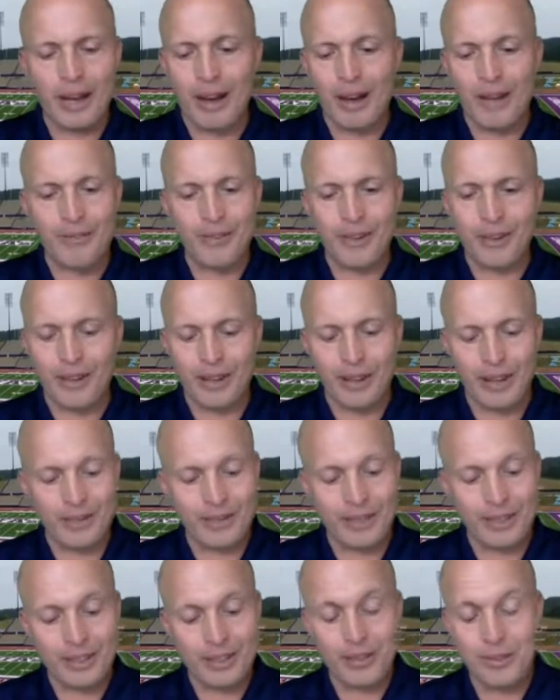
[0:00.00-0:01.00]
I felt like
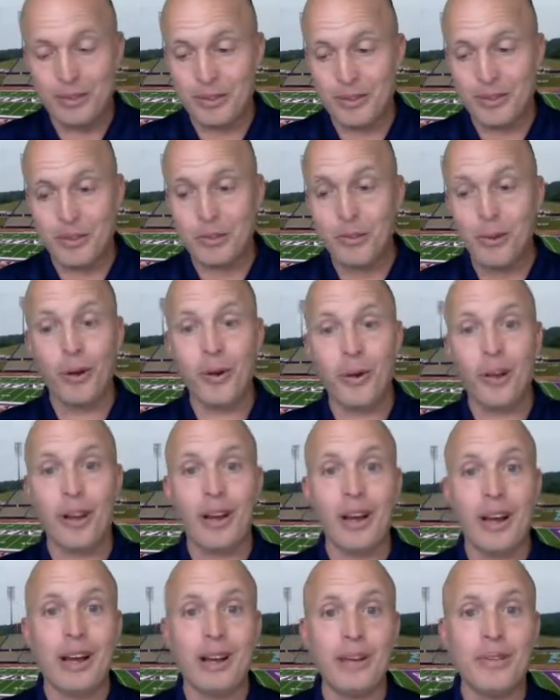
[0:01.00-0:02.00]
man, he you learned a
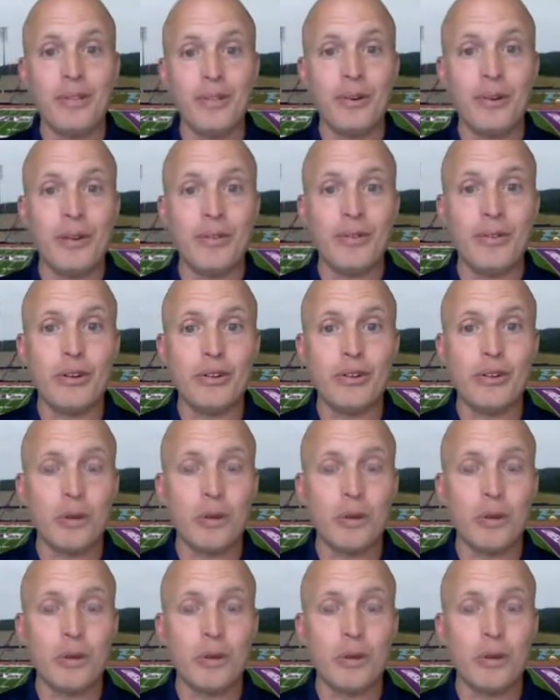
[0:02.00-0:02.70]
lot whenever he mm-hmm.